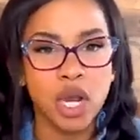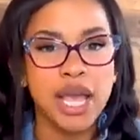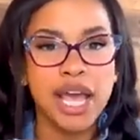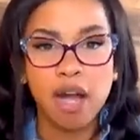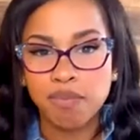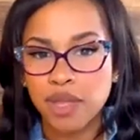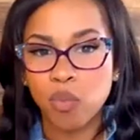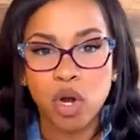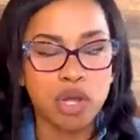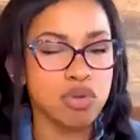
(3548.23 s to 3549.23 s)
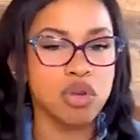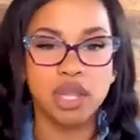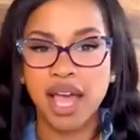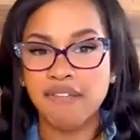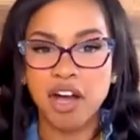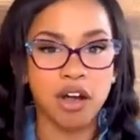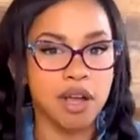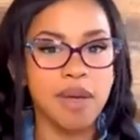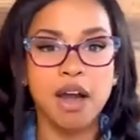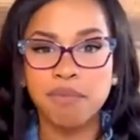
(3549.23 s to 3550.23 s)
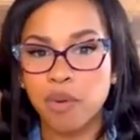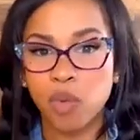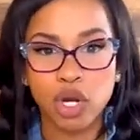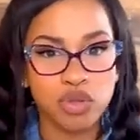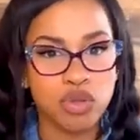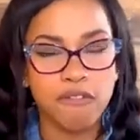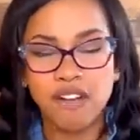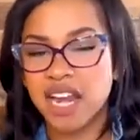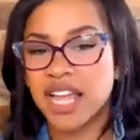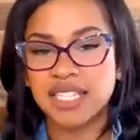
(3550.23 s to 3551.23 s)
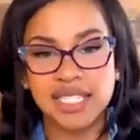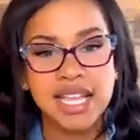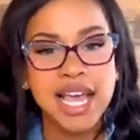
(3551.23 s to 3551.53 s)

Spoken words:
help them work through their life, help them work through their finances,